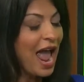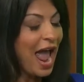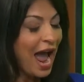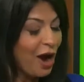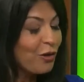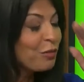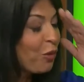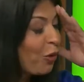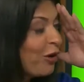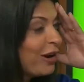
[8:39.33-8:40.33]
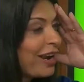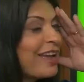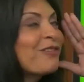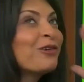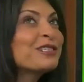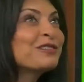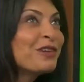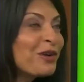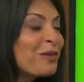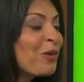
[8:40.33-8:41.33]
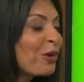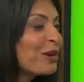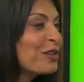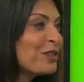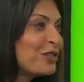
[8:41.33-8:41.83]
how important, of course, it's very important to